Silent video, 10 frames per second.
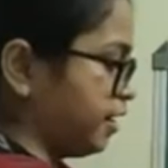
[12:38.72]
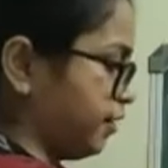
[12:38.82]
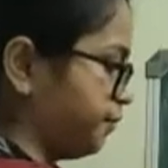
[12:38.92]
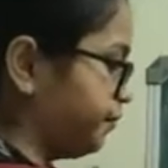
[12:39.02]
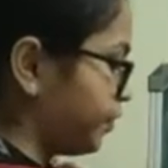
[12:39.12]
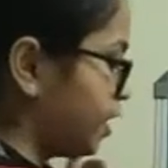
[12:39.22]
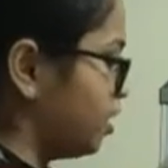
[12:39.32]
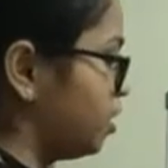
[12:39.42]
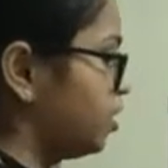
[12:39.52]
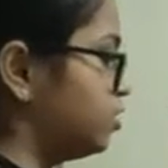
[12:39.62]
10.
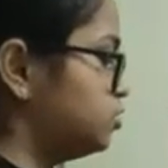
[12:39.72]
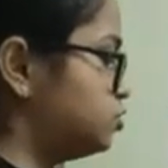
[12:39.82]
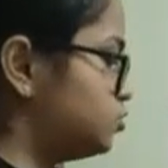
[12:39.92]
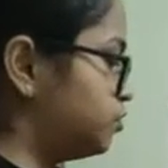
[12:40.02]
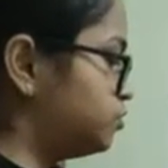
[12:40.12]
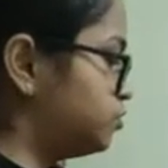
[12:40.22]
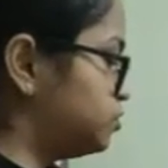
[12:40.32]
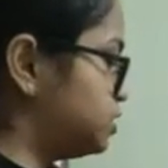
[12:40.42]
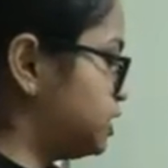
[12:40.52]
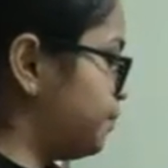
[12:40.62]
So
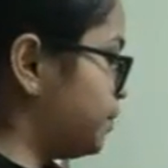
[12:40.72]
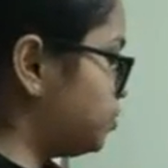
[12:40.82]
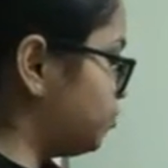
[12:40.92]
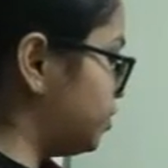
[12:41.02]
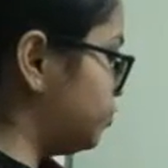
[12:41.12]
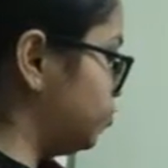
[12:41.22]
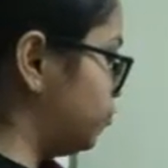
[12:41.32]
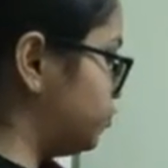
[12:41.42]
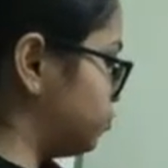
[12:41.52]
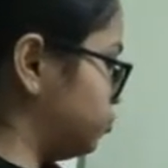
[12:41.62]
CPU will
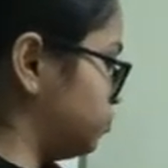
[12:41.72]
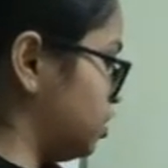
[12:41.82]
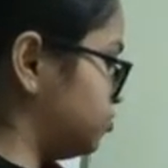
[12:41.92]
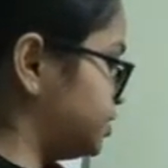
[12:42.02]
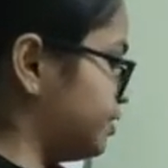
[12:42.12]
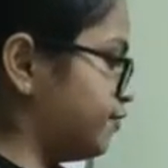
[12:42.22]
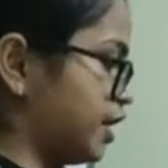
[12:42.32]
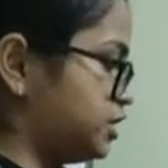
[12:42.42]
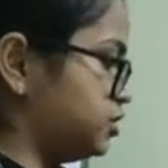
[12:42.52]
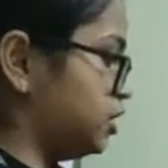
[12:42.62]
move to 2000,
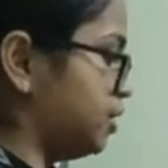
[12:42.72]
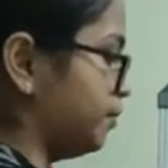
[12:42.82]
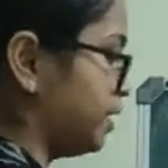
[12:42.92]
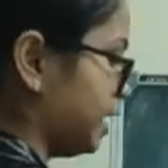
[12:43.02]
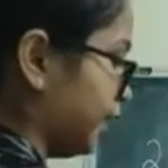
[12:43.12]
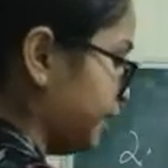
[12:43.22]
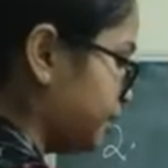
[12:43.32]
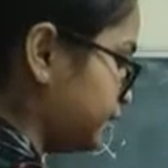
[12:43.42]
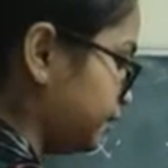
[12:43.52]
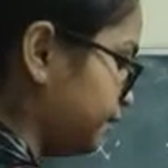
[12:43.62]
fetch the number
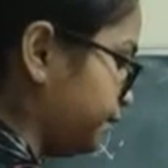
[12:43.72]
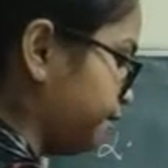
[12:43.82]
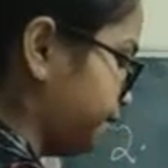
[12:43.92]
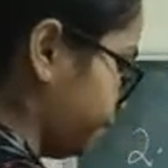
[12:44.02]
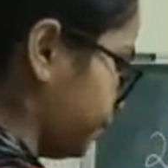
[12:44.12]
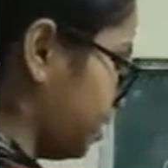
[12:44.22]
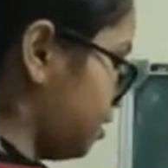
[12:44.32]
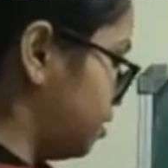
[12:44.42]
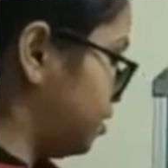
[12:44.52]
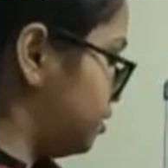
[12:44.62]
8.
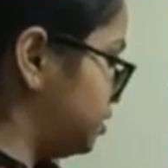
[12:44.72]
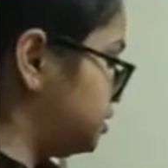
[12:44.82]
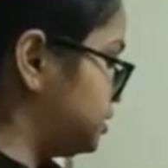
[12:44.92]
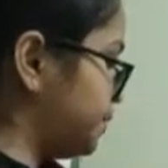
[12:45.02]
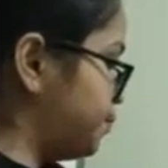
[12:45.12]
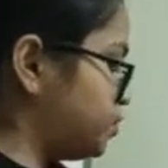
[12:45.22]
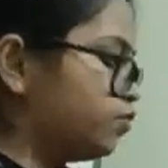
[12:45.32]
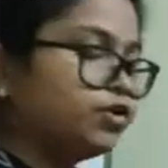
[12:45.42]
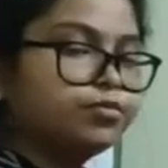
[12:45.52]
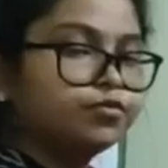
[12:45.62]
CPU
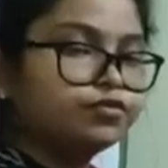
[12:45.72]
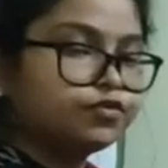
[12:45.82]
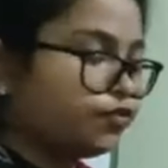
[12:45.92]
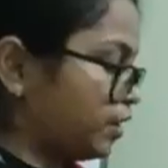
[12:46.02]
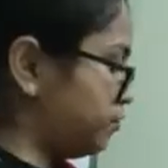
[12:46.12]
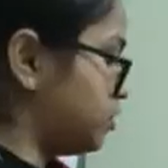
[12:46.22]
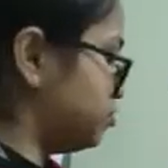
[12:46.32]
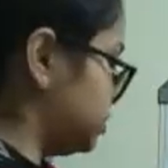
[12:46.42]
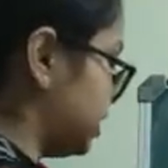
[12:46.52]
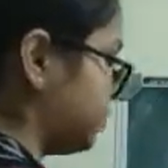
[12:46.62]
will move to
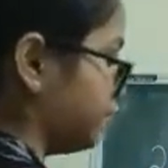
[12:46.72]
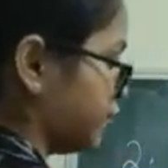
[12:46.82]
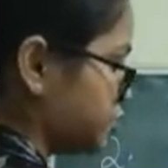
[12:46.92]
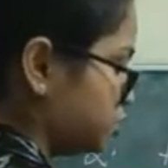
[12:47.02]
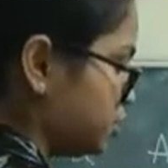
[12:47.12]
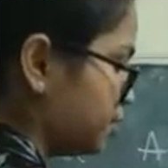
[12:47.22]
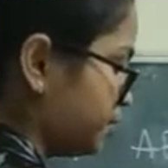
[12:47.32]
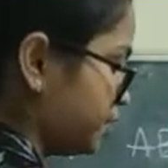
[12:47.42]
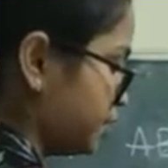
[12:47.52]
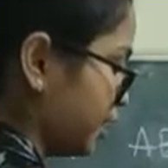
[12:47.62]
5000 and fetch the
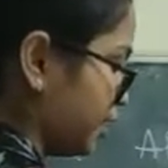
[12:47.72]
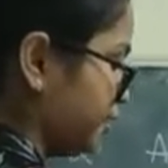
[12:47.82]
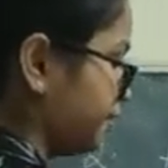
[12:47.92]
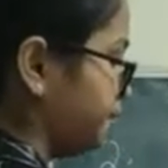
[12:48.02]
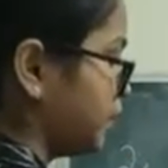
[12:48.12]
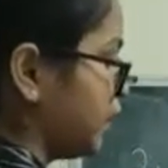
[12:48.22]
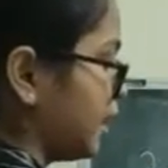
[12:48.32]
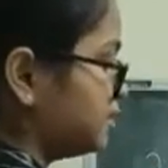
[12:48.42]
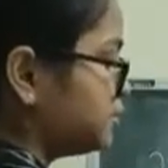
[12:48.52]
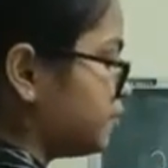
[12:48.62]
number 10.
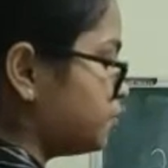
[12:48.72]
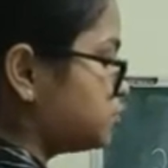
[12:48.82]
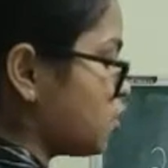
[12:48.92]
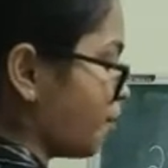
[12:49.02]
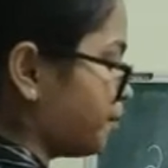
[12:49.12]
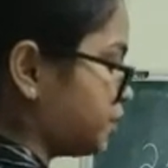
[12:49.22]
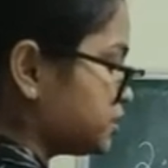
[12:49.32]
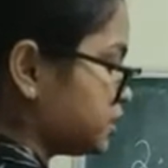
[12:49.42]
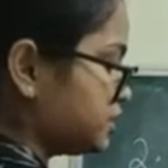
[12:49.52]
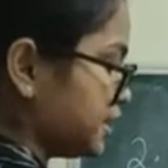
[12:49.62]
And suppose the
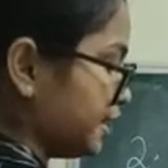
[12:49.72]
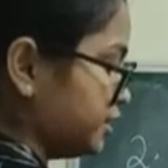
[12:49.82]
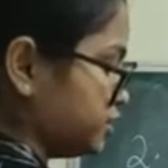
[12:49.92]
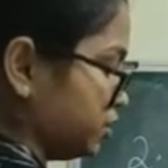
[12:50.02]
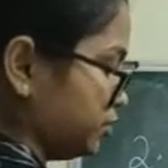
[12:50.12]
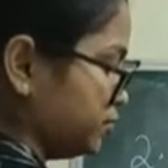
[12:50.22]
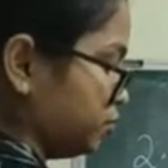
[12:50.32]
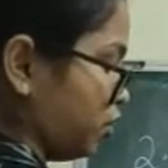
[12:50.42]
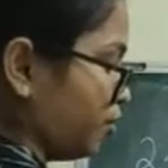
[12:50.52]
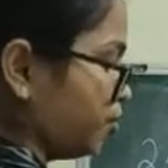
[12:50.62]
operation is addition.
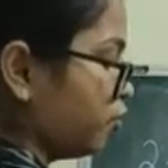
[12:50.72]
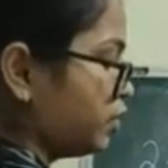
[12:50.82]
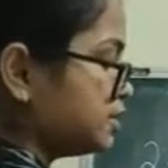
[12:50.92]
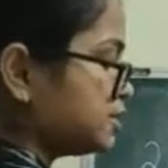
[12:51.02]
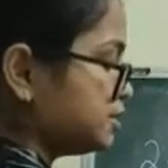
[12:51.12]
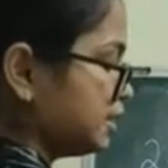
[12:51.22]
Opcode is